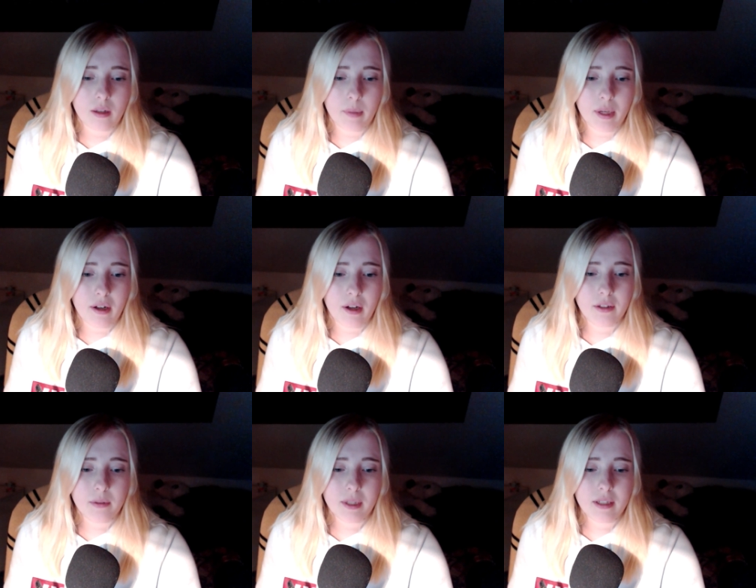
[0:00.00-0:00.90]
But
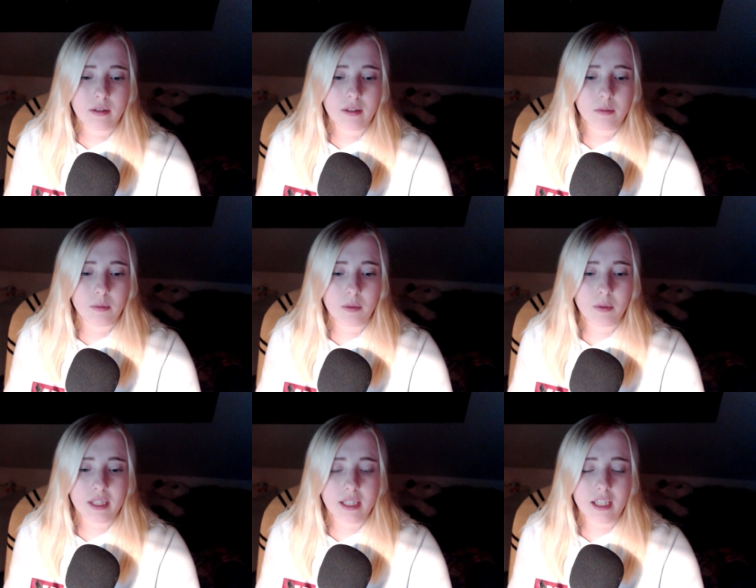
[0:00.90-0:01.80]
otherwise, we
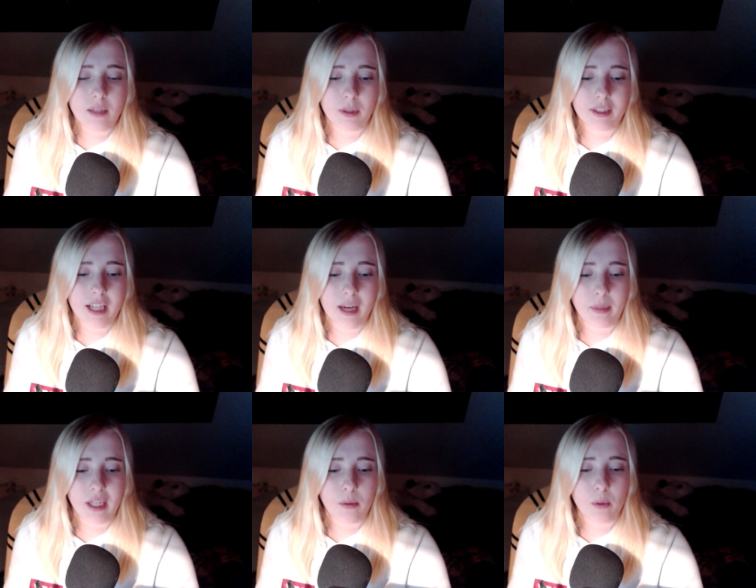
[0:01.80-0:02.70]
will see what's
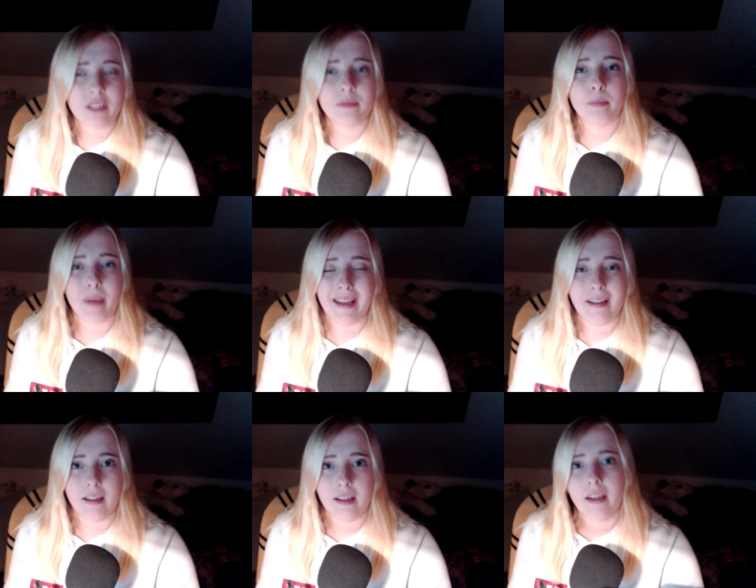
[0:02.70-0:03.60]
happening with
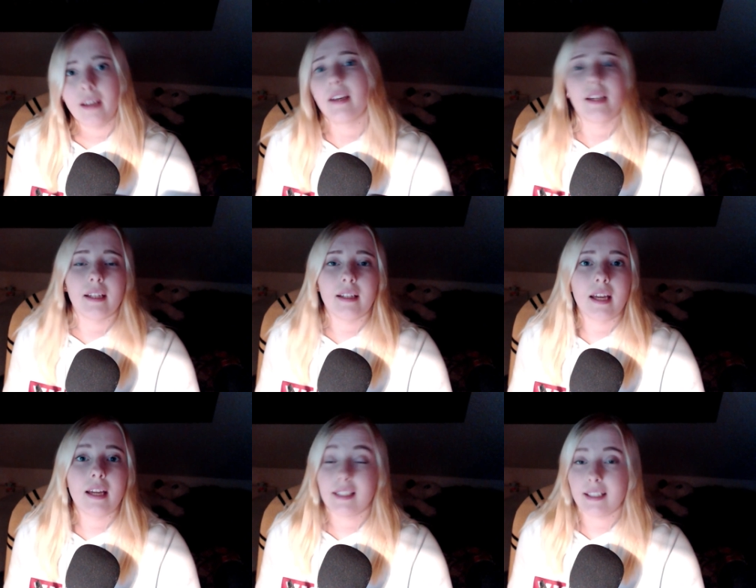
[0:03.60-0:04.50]
Ben
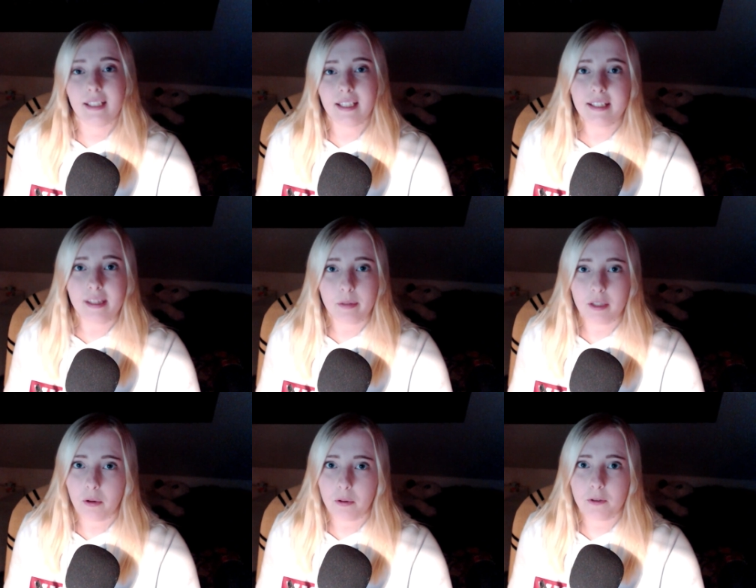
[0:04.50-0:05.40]
in the next
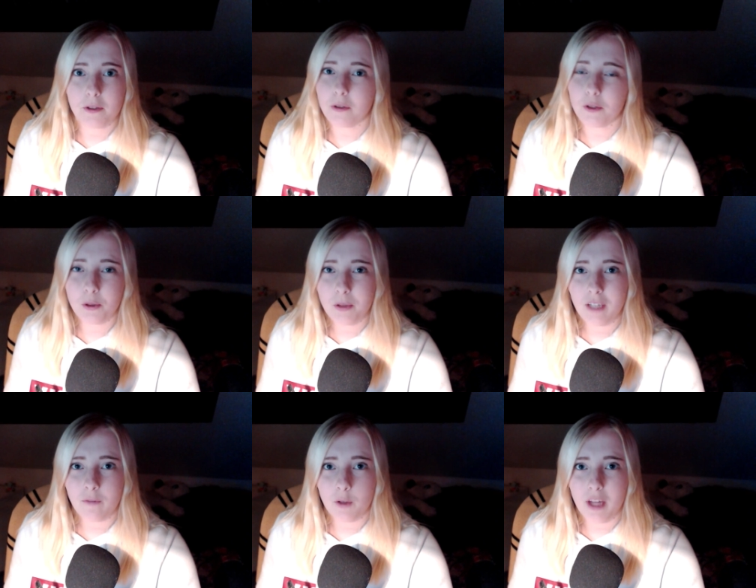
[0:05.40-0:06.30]
episode. So tune
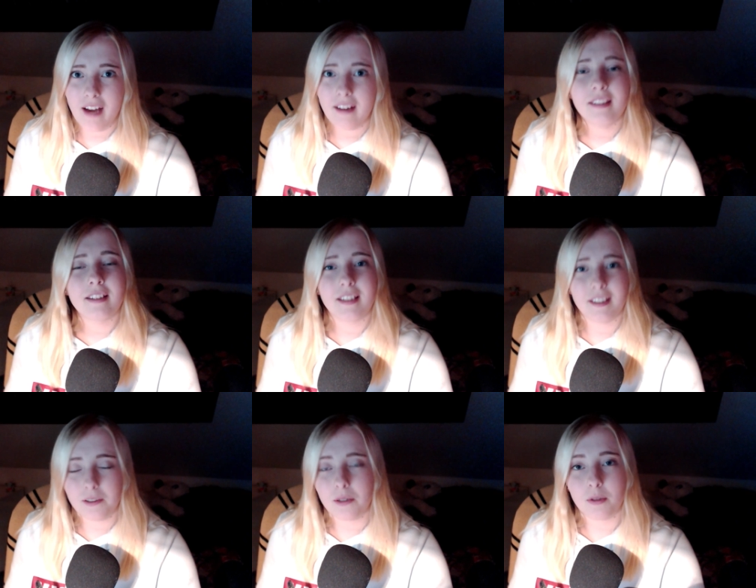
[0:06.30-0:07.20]
in for that.
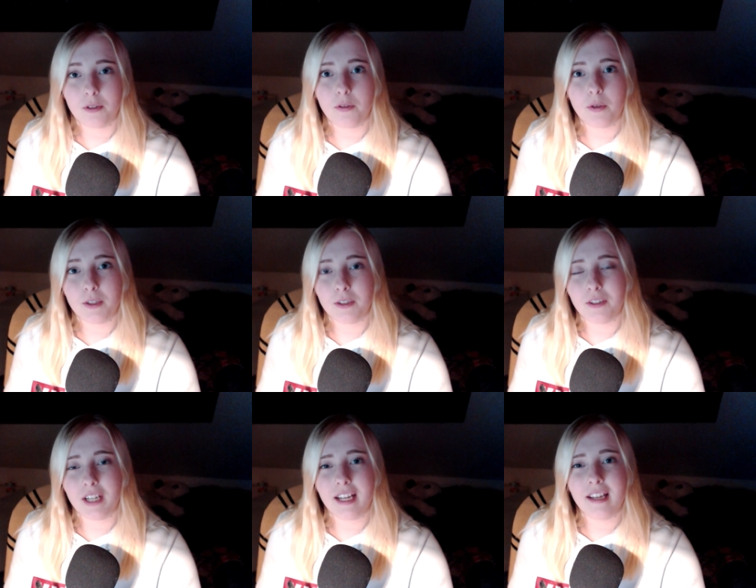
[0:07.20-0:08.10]
Thank you so much for watching
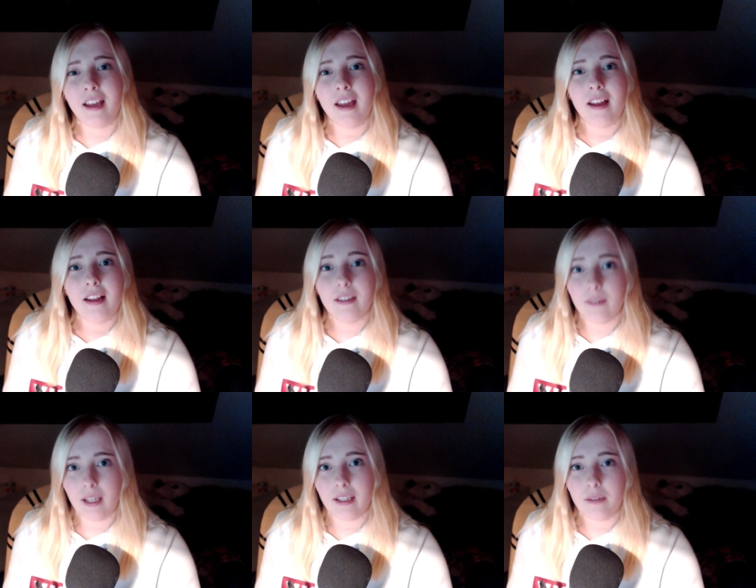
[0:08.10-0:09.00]
today. Leave
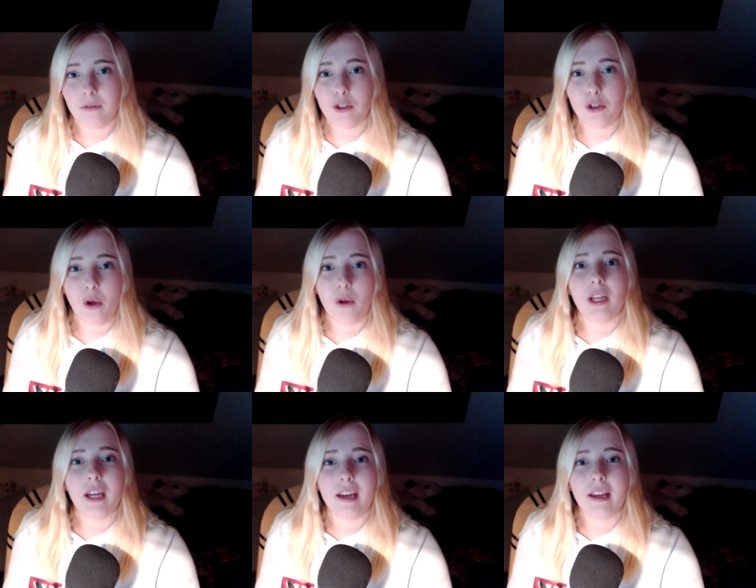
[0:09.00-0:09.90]
a like if you
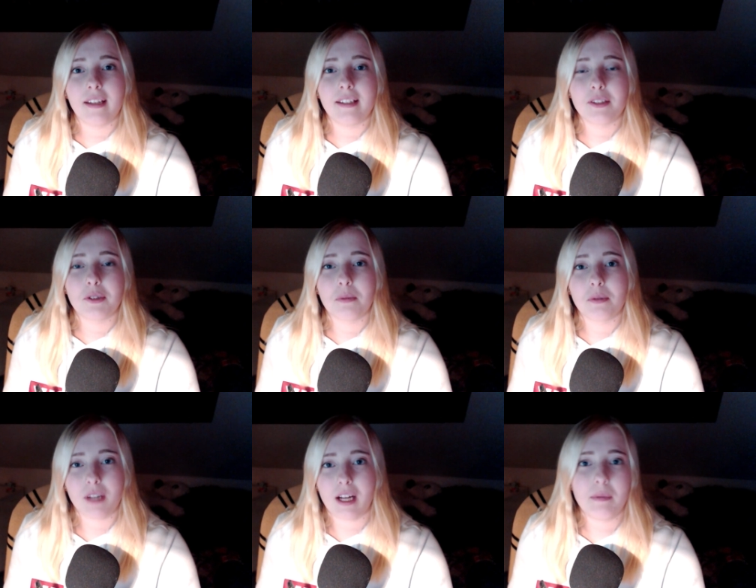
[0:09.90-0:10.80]
enjoyed and
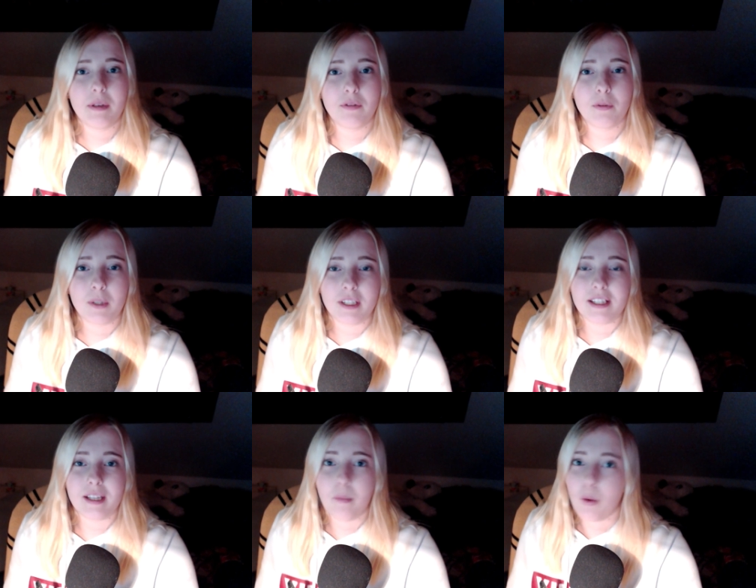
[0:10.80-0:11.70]
subscribe if you want to
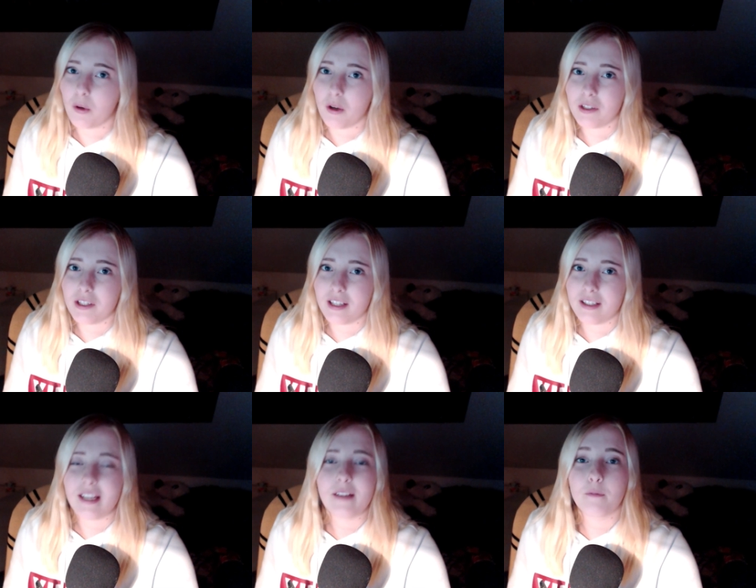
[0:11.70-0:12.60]
see more
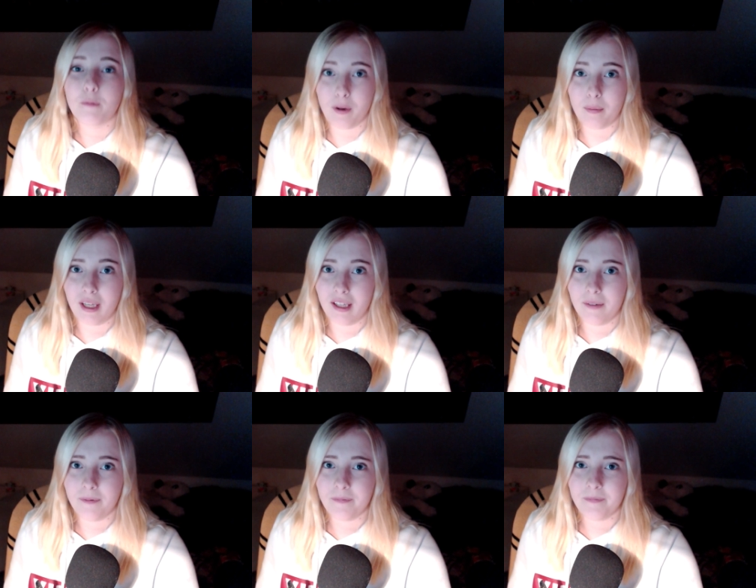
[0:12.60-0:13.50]
content from me.
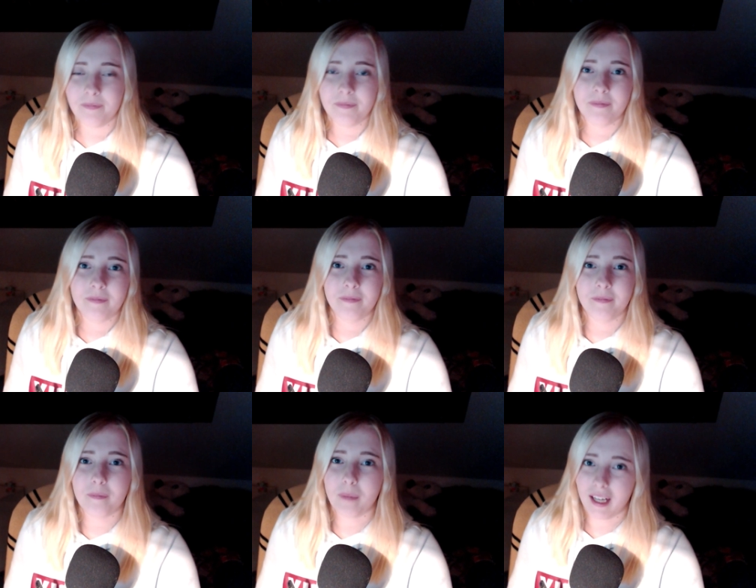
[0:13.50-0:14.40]

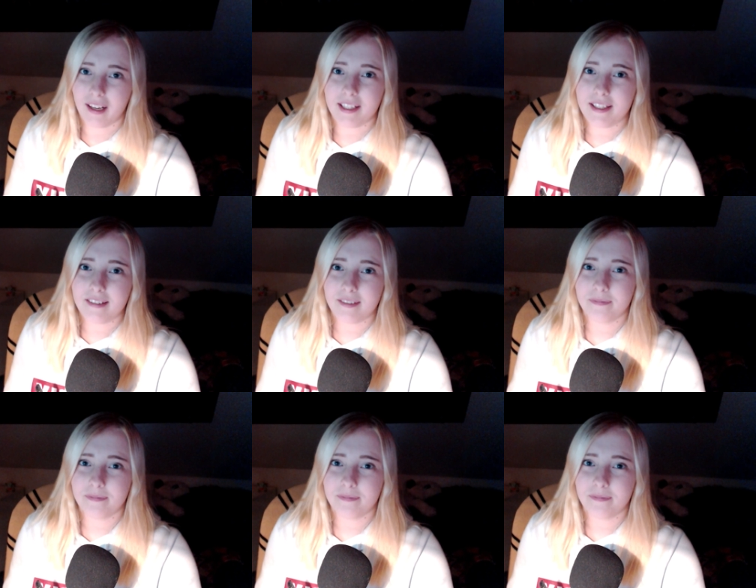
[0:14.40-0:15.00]
Bye guys.